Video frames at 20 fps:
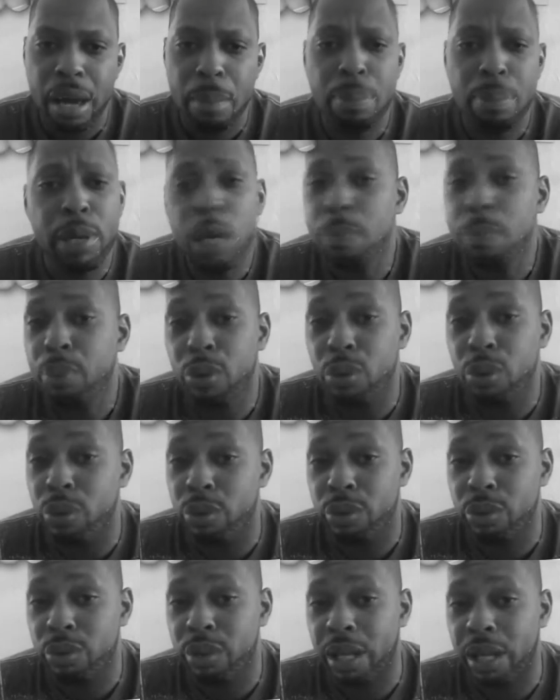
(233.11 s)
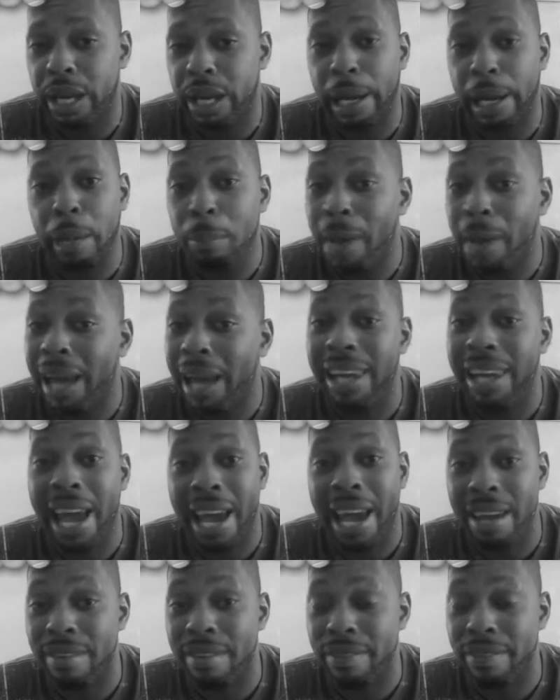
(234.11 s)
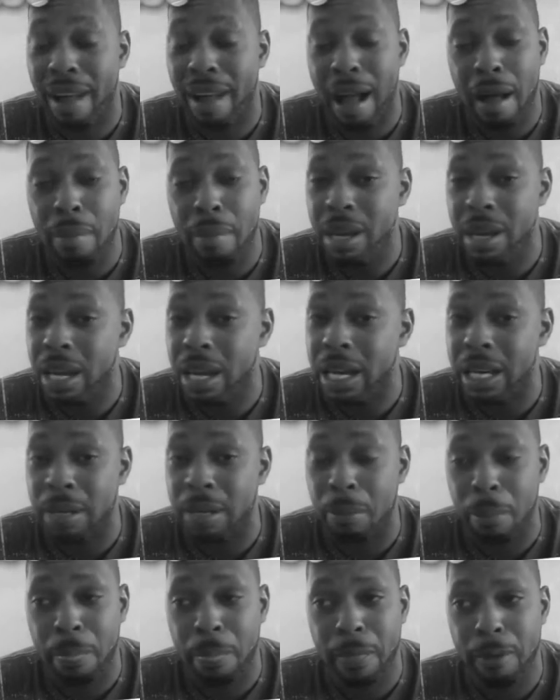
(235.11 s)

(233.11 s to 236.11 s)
people in my life, I mean,